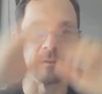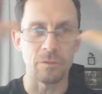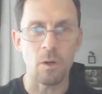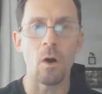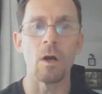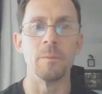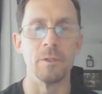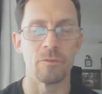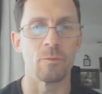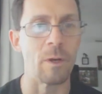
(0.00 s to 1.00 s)
and this
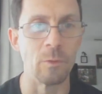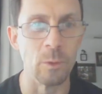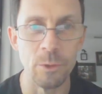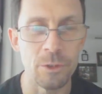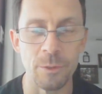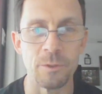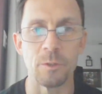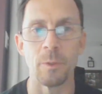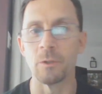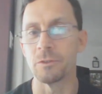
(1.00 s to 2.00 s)
communist revolution that was
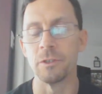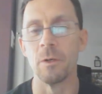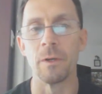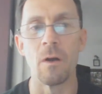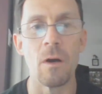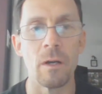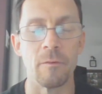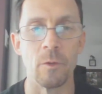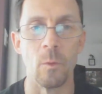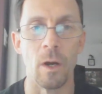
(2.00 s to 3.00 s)
supposedly going on
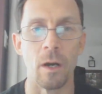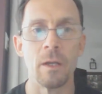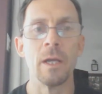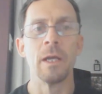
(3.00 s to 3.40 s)
everywhere,